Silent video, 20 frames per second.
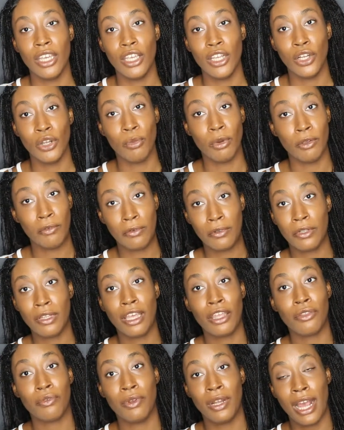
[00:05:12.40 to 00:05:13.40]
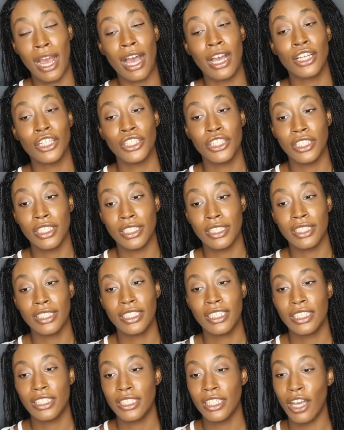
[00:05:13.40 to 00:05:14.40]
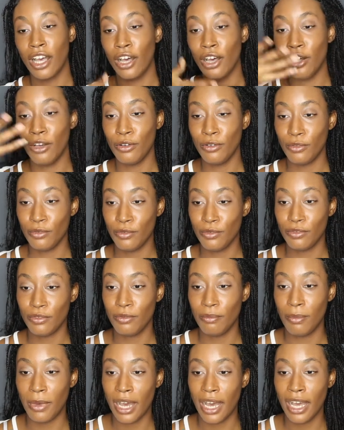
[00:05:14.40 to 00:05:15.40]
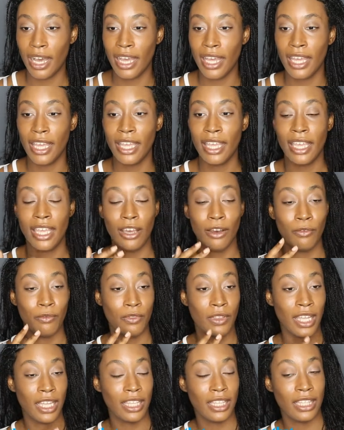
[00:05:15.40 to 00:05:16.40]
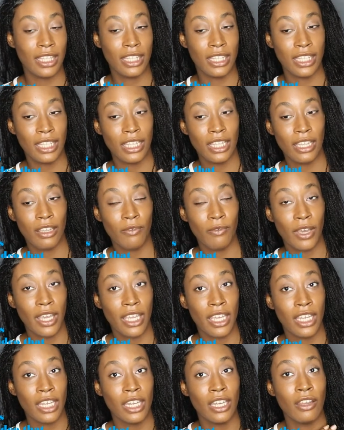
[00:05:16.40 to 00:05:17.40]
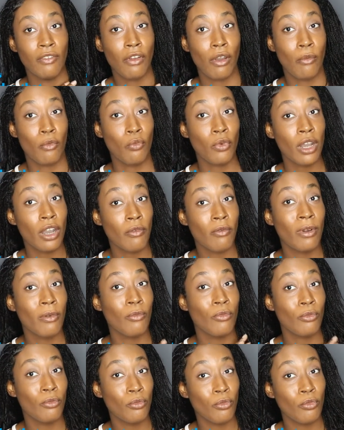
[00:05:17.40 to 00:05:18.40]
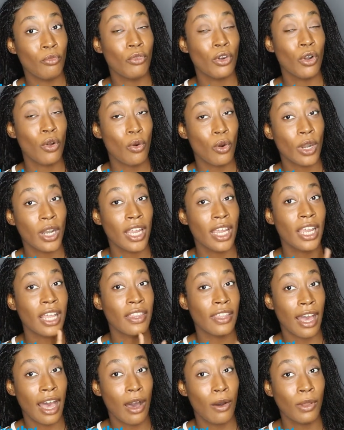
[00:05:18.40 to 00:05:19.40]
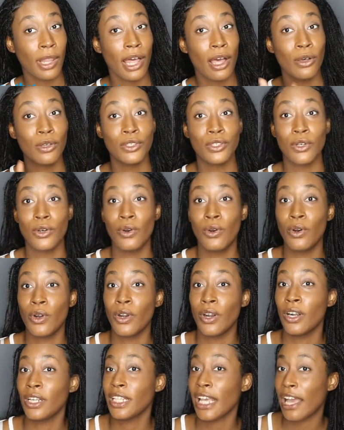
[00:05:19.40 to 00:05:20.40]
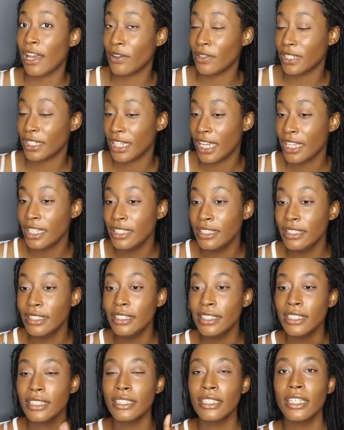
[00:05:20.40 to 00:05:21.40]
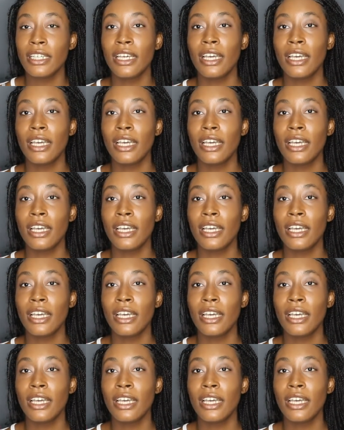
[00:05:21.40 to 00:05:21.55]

you know, my full length reactions of my, of like, if I'm recording the Owl House or Attack on Titans.